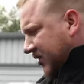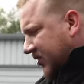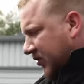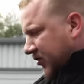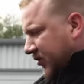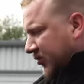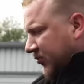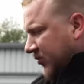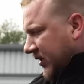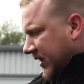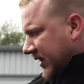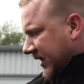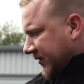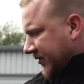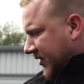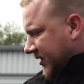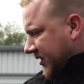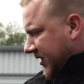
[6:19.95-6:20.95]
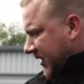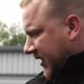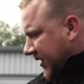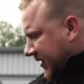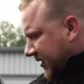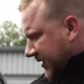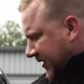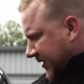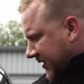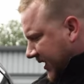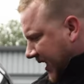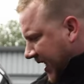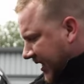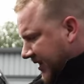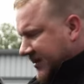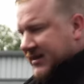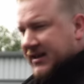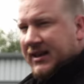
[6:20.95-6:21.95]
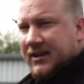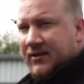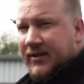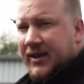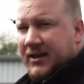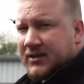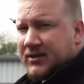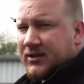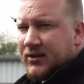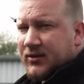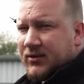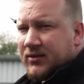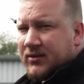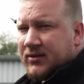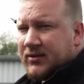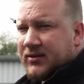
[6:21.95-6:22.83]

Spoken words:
it's got three leaflets in here that says at scene of accident,